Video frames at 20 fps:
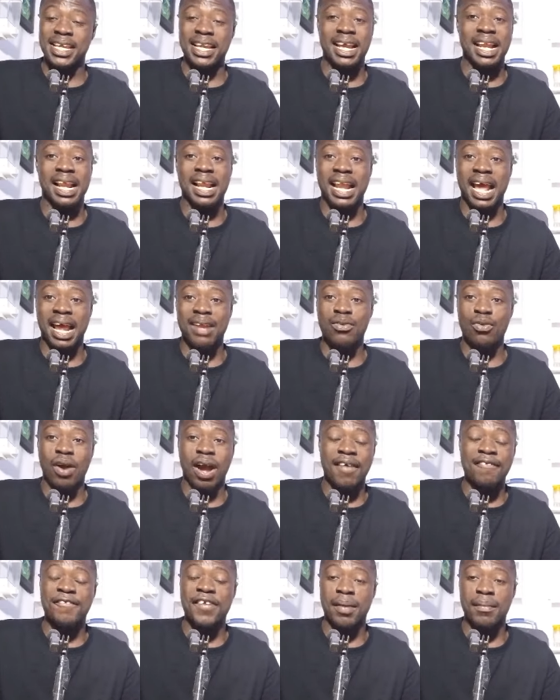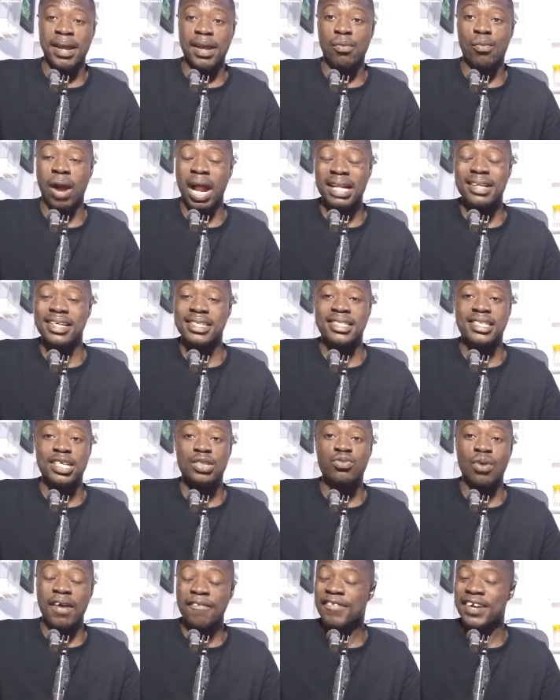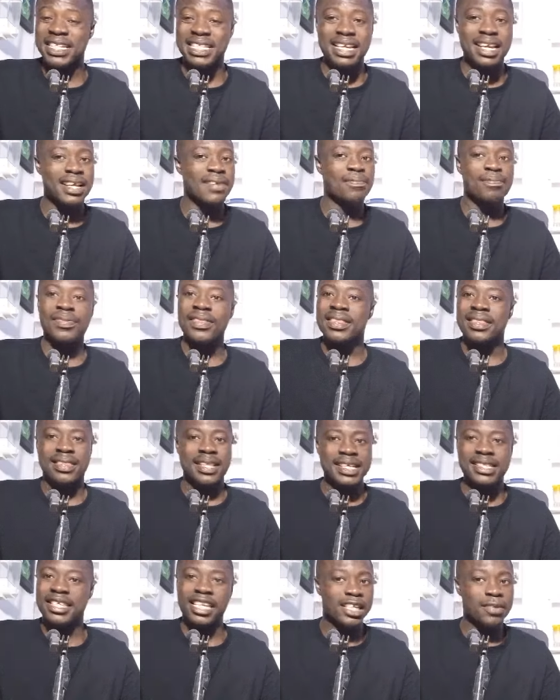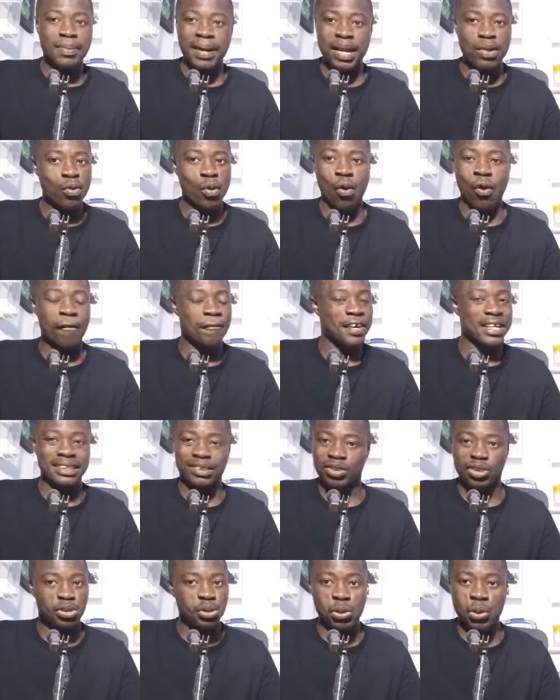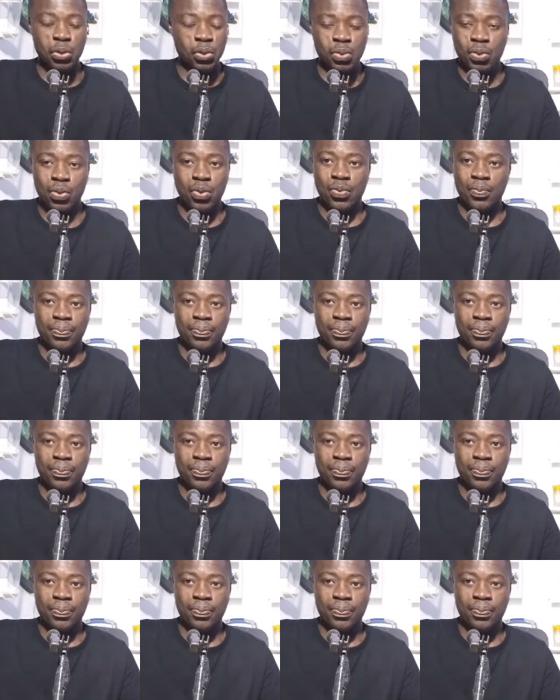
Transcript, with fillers: and another one for my one district one for three. This is Ben who offer true.